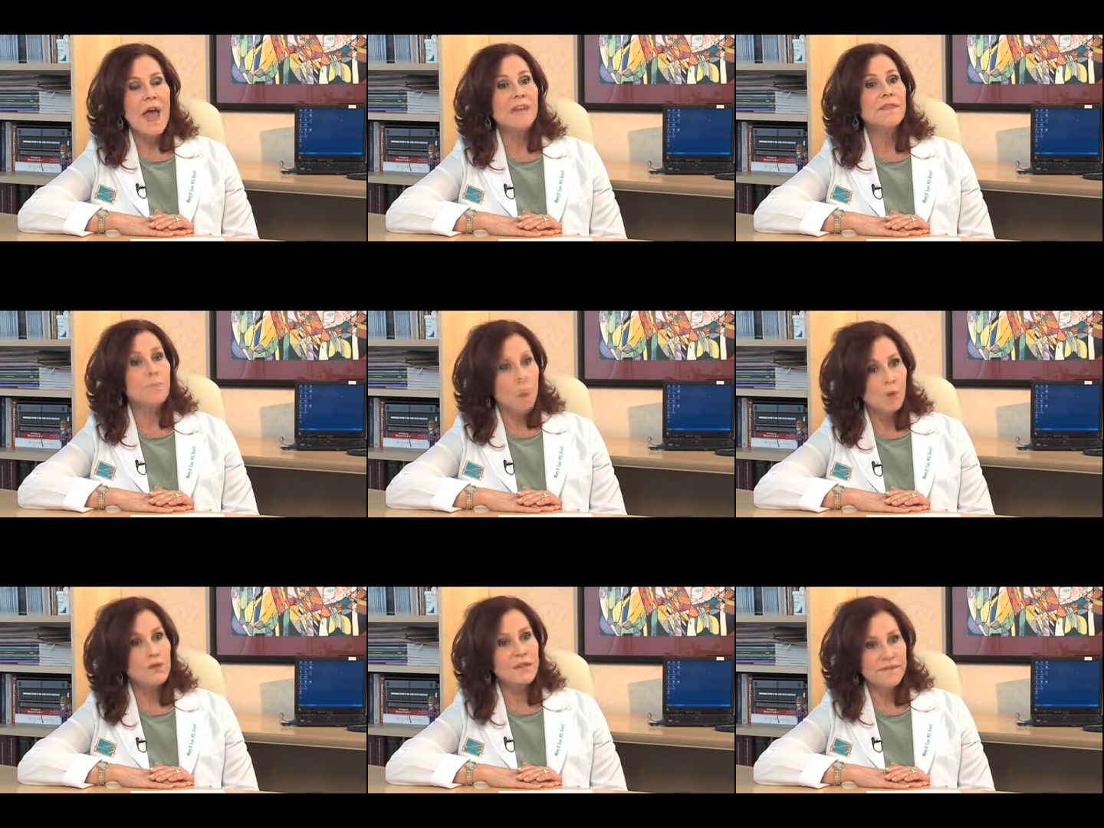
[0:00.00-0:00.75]
and the
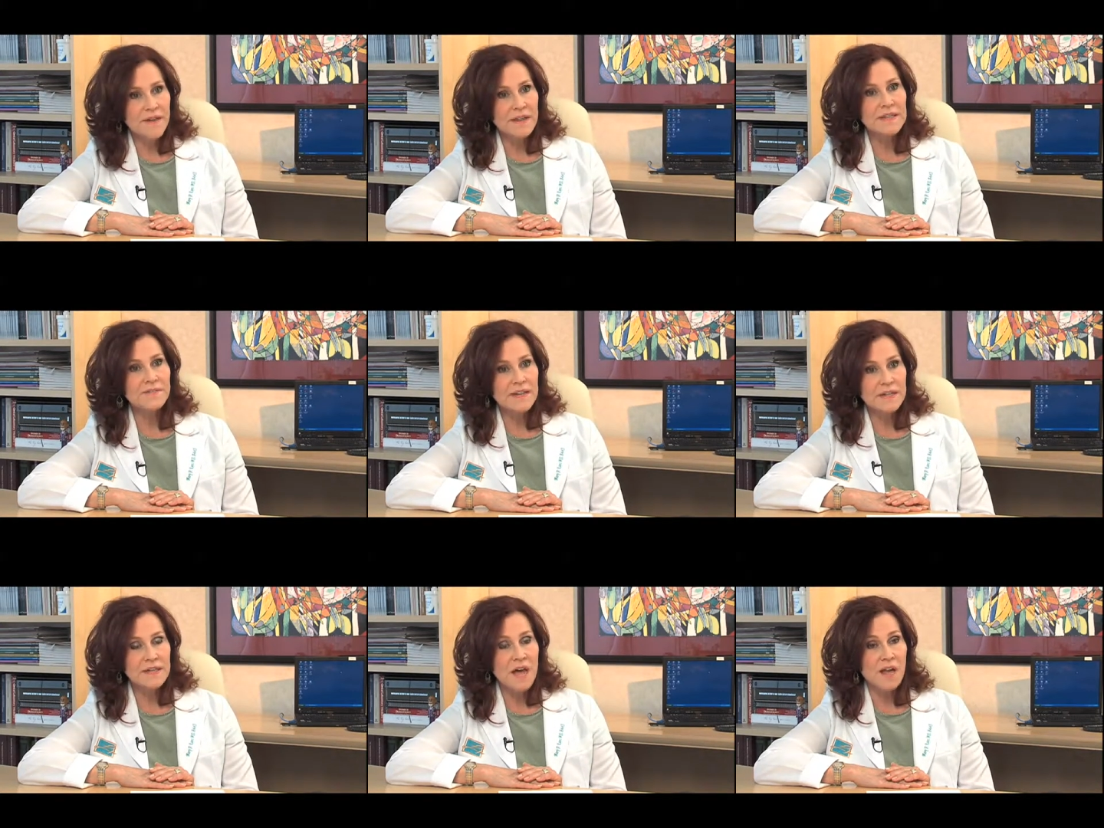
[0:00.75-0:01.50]
most effective
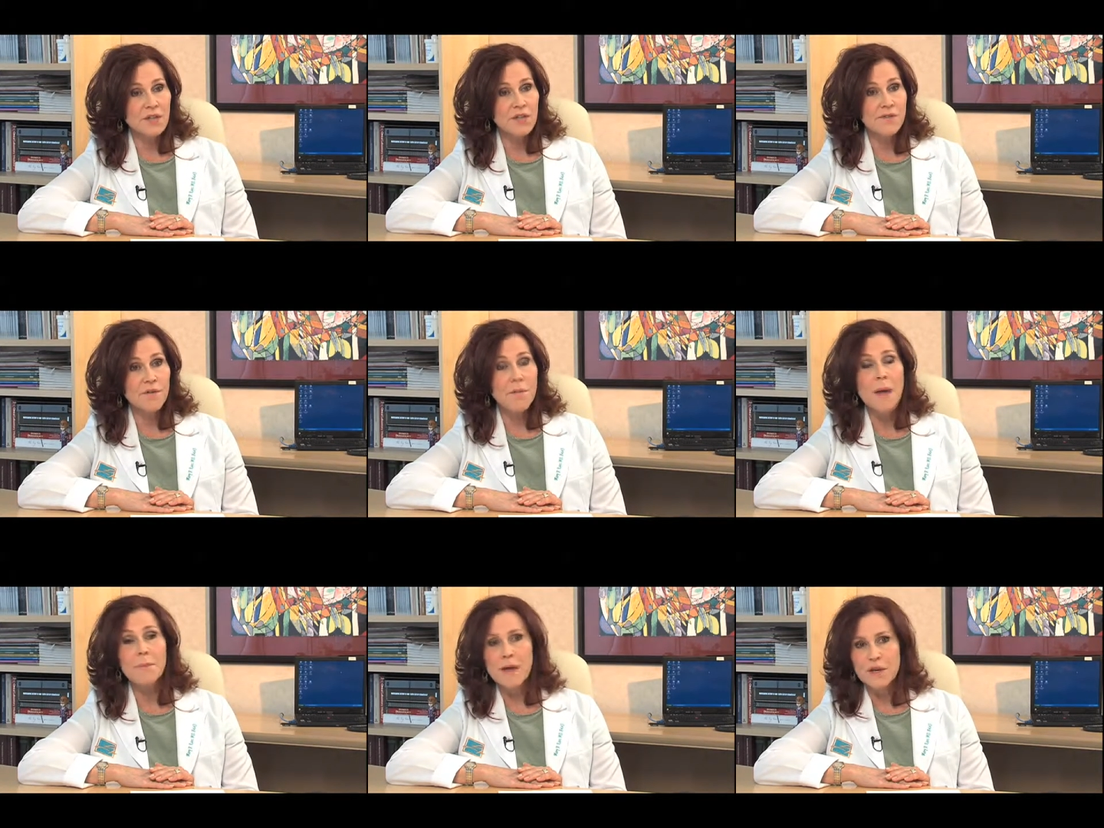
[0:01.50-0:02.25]
technology for
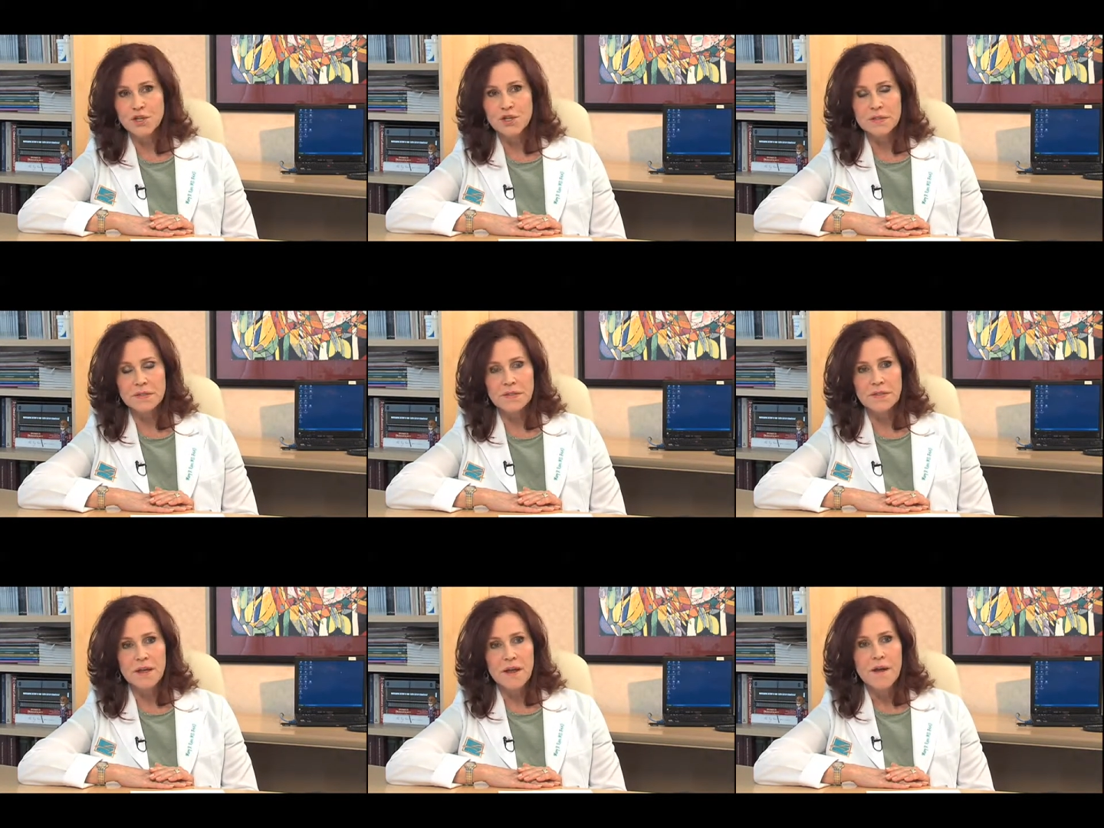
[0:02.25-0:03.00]
my patients.